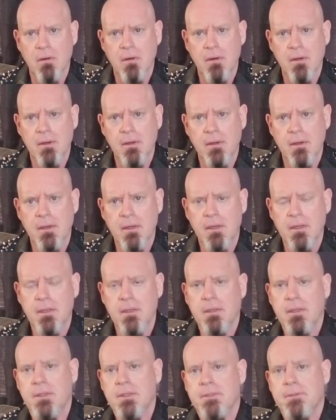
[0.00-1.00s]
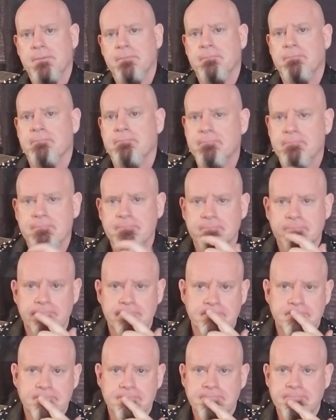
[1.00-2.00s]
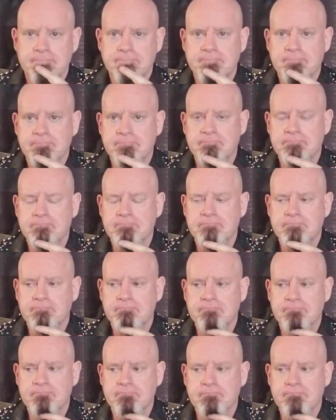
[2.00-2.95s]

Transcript: Nobody speaks.